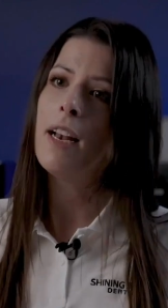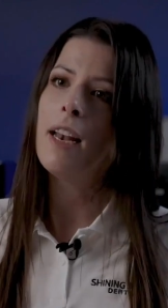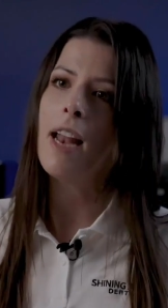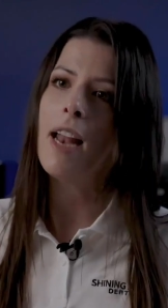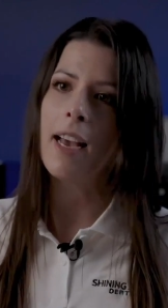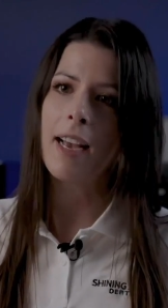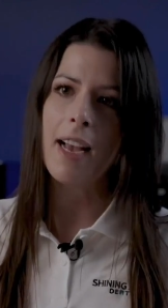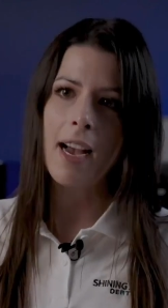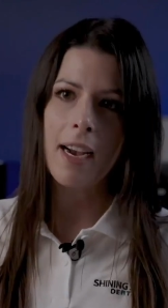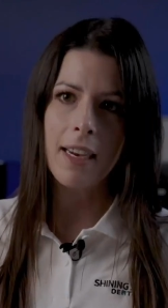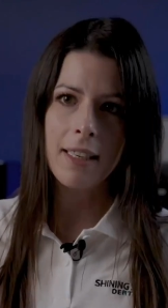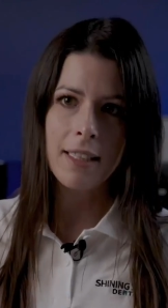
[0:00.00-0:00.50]

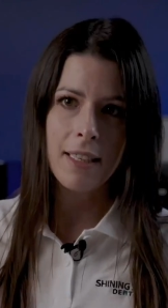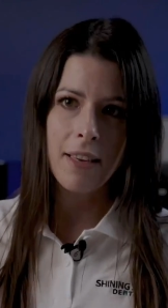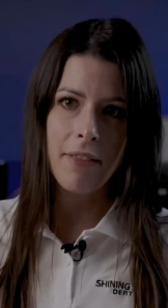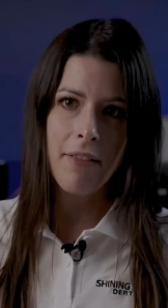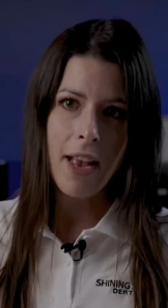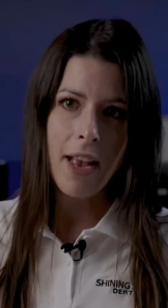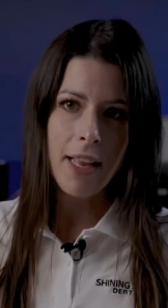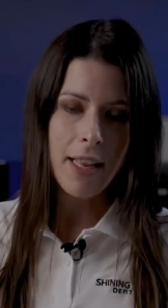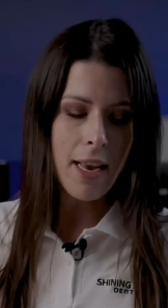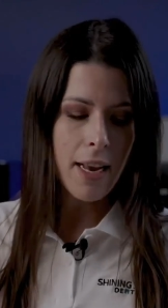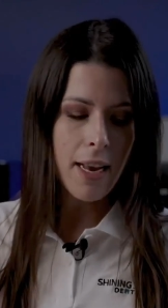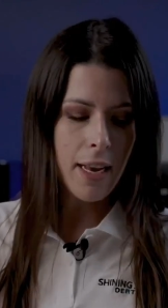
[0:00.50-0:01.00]
like
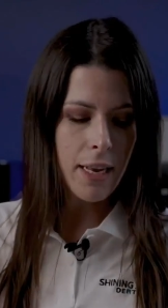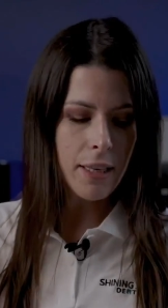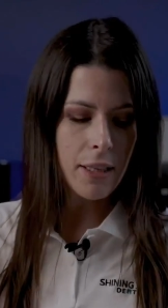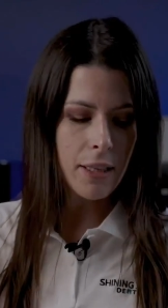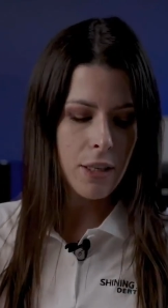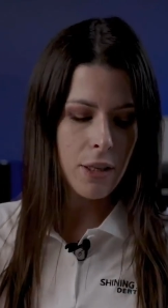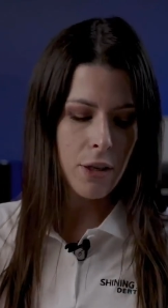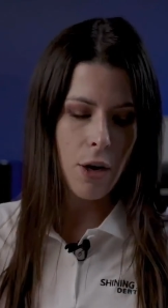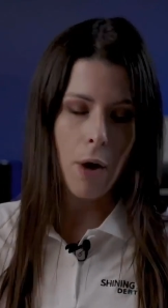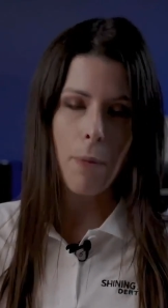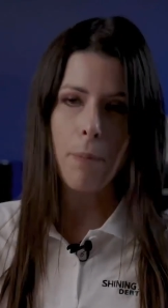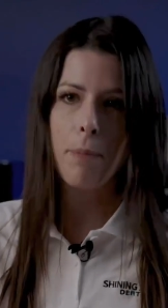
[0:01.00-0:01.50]
activating and
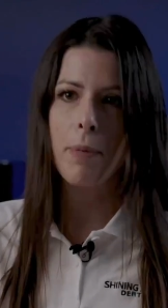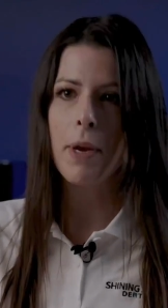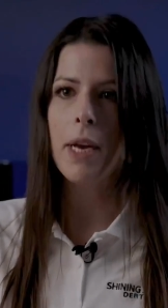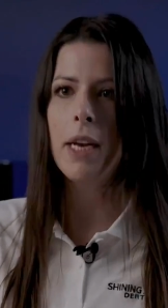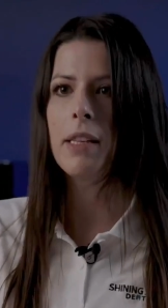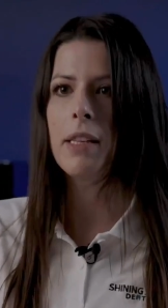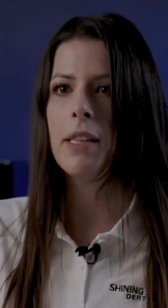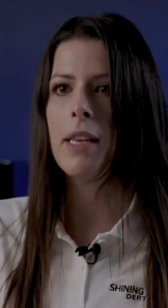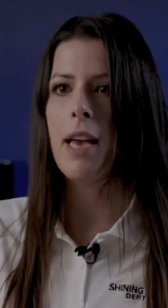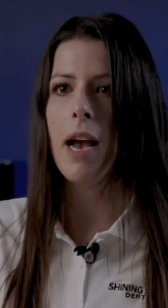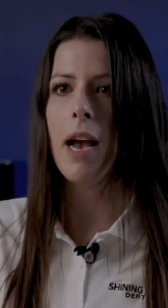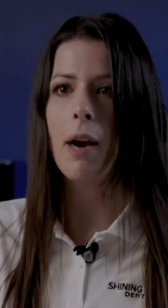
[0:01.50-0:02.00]

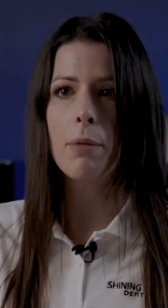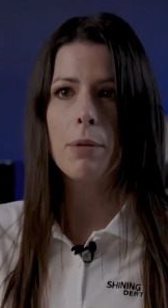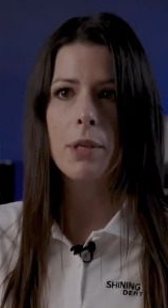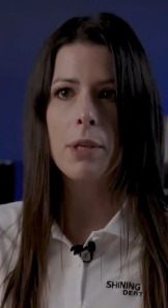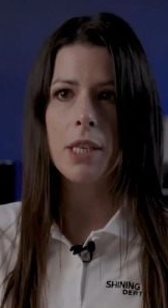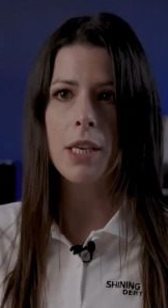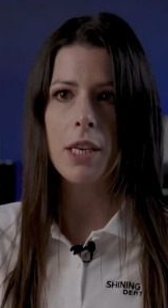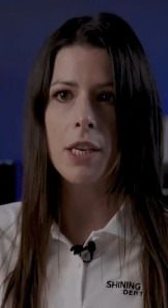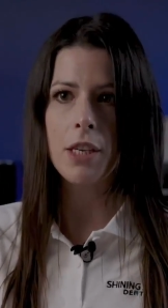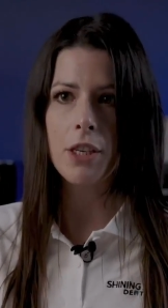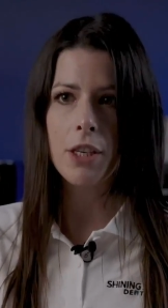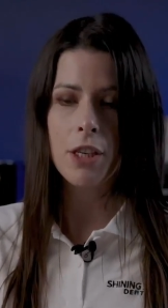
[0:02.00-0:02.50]
stopping the
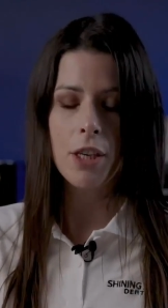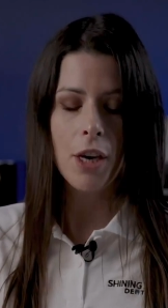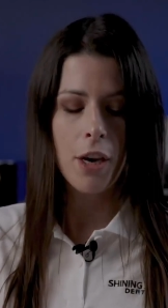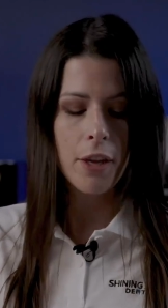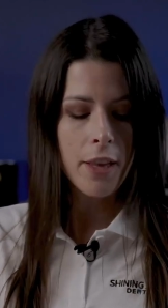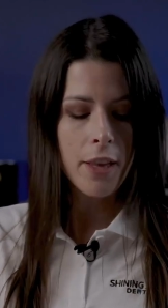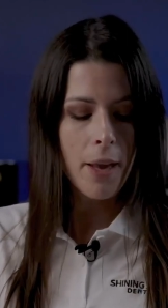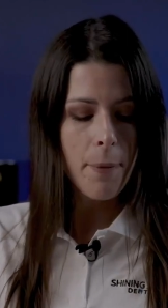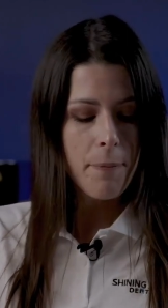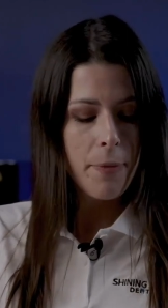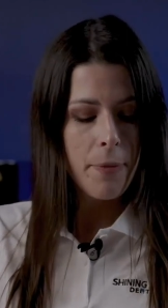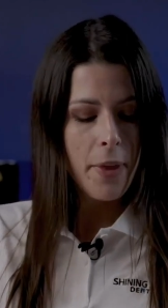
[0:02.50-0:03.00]

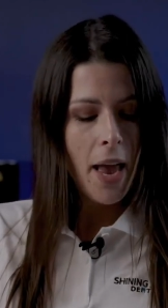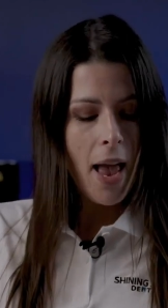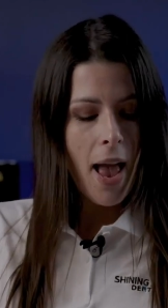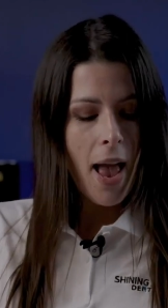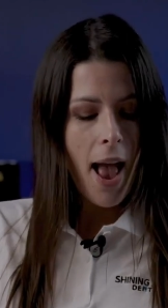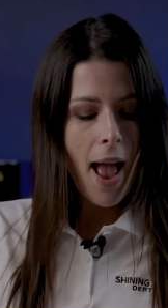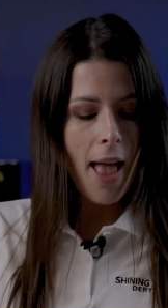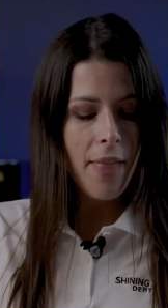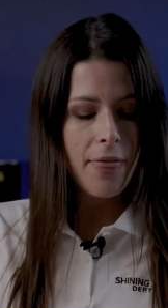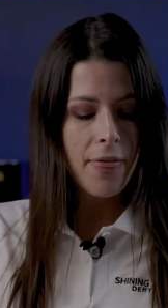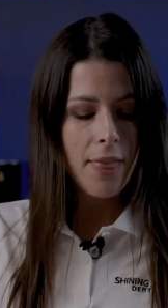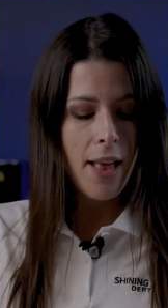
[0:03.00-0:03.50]
acquisition,
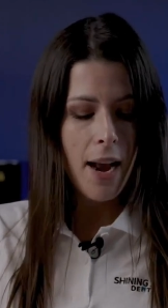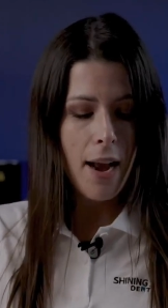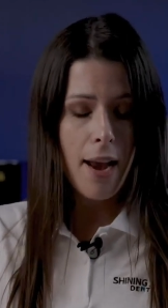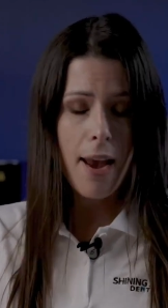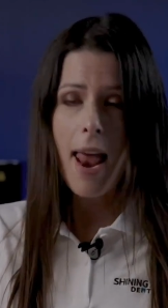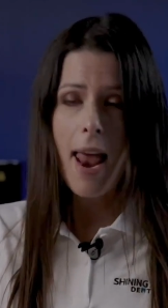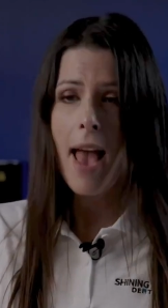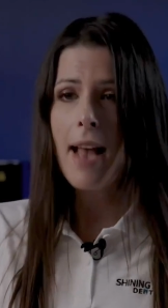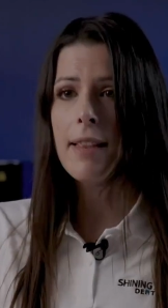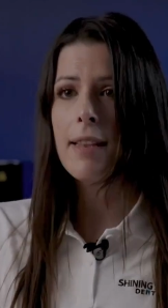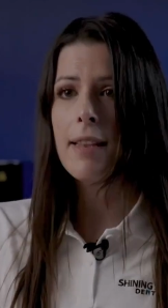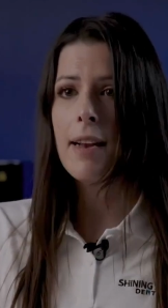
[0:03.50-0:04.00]
and the
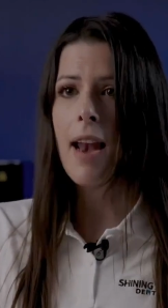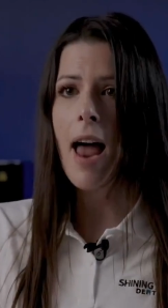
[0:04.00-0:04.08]
LED